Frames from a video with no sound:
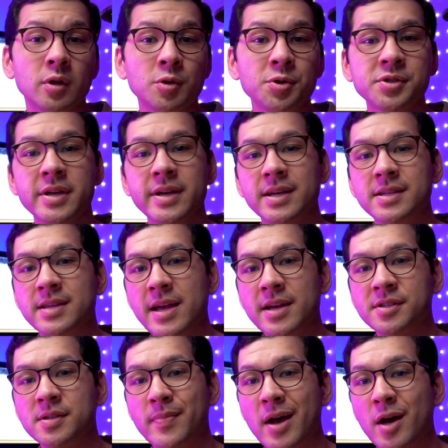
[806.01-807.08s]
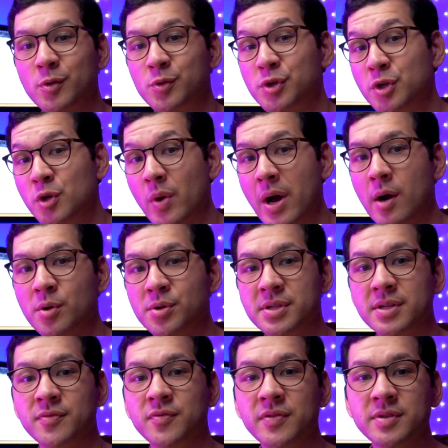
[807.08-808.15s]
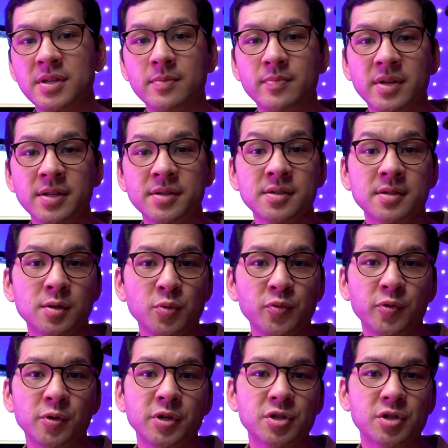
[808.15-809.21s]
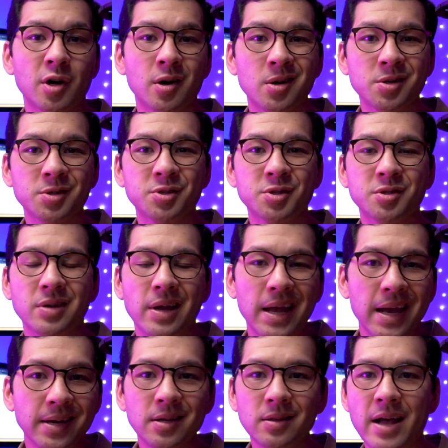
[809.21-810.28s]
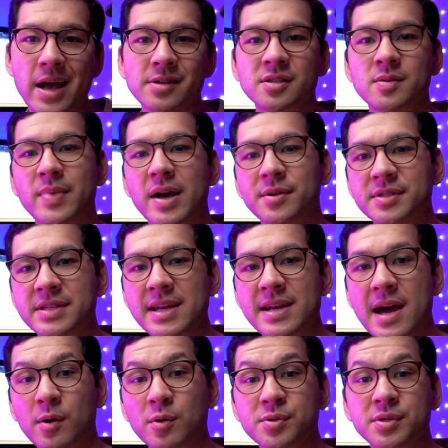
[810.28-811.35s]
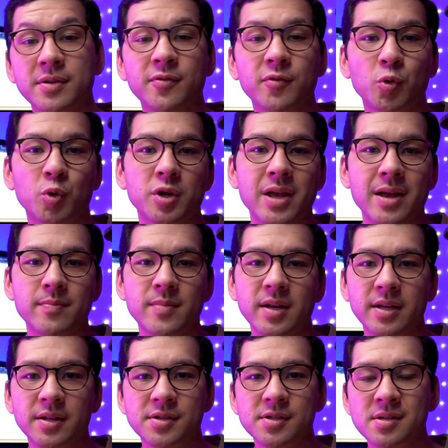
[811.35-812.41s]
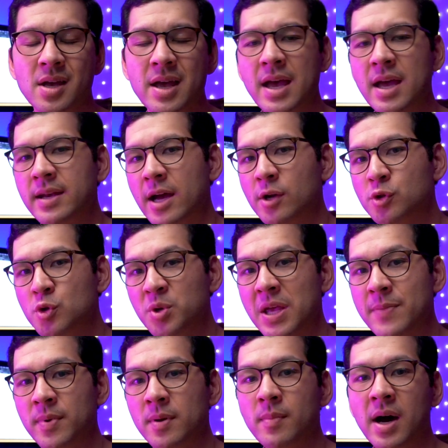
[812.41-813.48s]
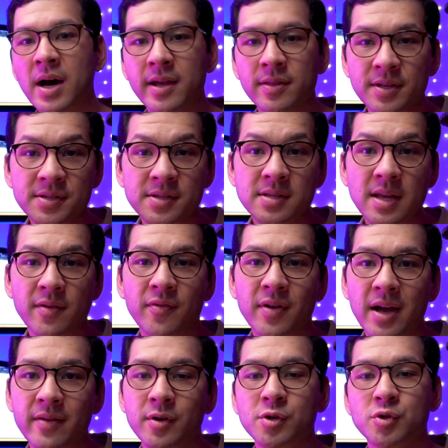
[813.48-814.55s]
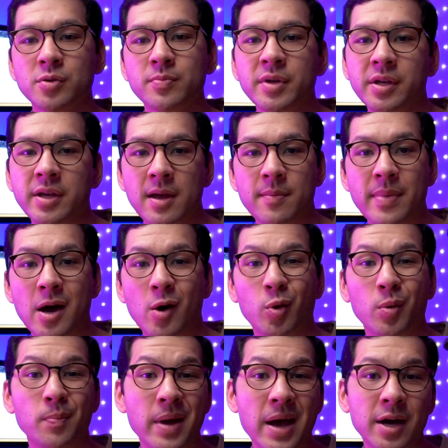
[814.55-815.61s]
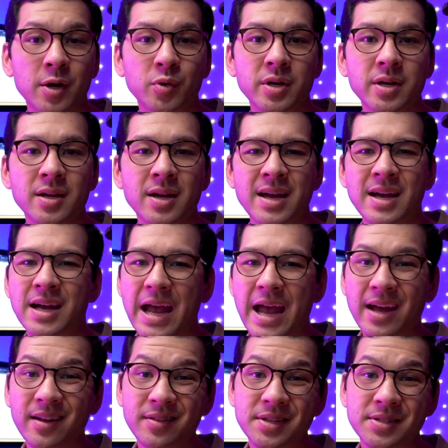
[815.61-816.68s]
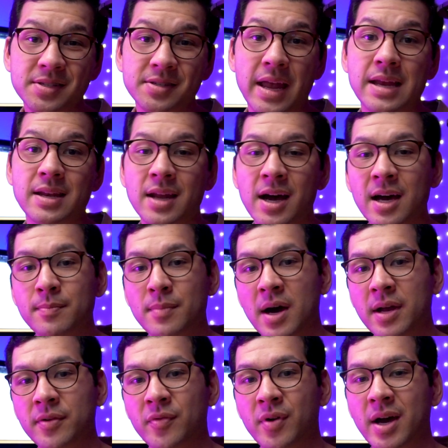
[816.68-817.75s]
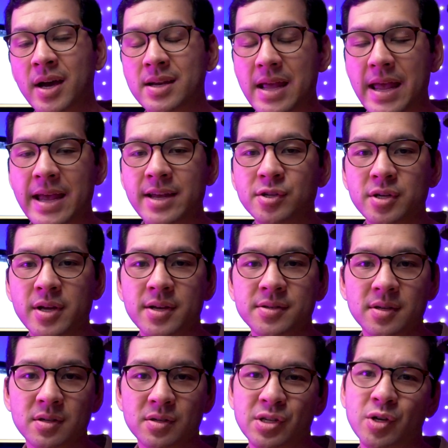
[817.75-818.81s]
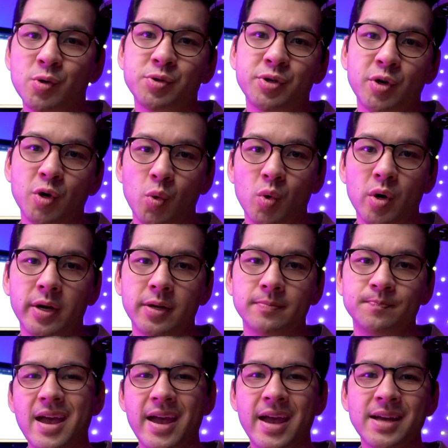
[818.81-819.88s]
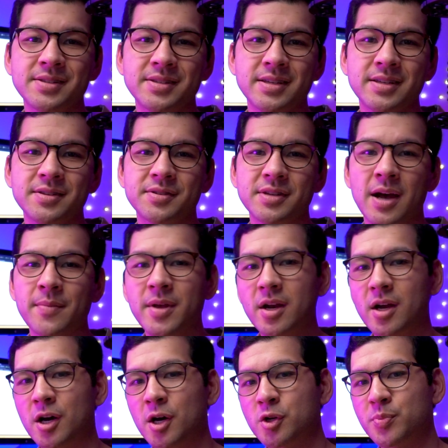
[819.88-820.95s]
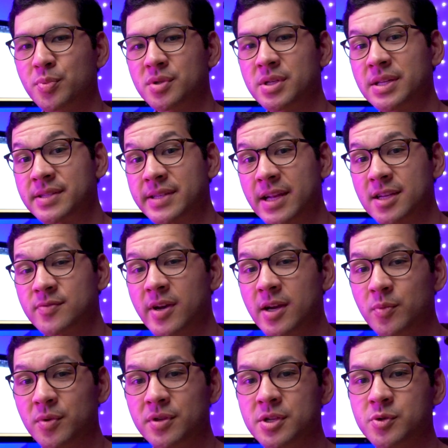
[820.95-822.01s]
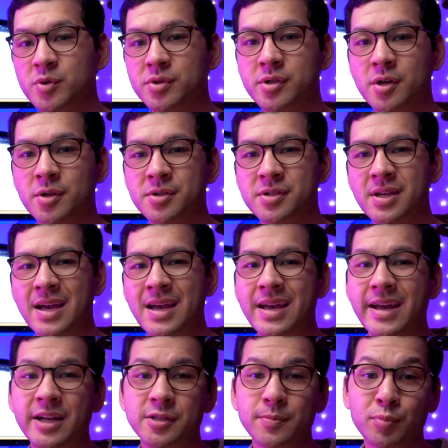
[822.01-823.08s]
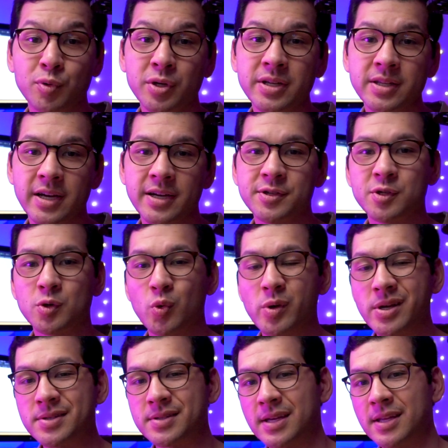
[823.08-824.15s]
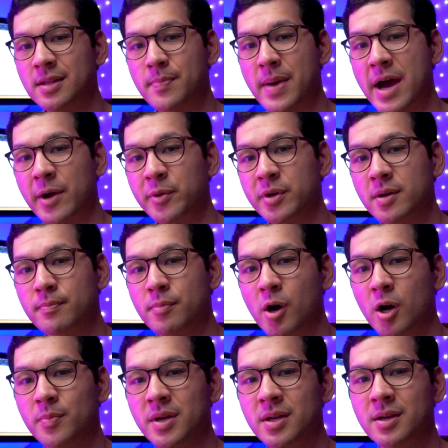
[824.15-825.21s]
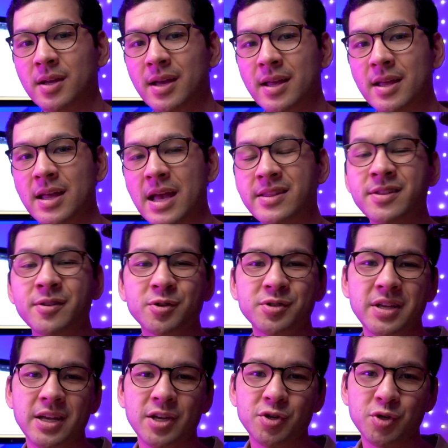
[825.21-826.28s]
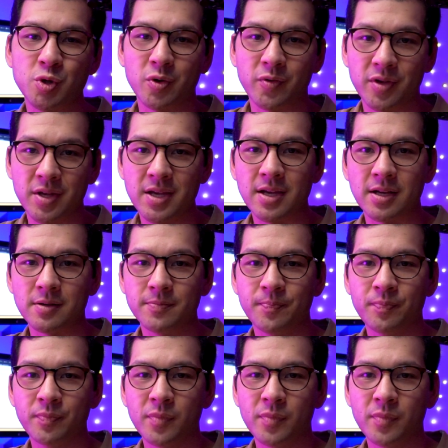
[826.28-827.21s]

it looks like it takes about 2 hours and 15 minutes to fully charge, and it lasts about 10 hours and 48 minutes. Now do keep in mind this is a 500 milliamp hour battery, and this is a non-modified AGS-001. As is, I'm not 100% satisfied with these results, it's a pretty tight squeeze in the battery compartment, and then there's the issue of heat.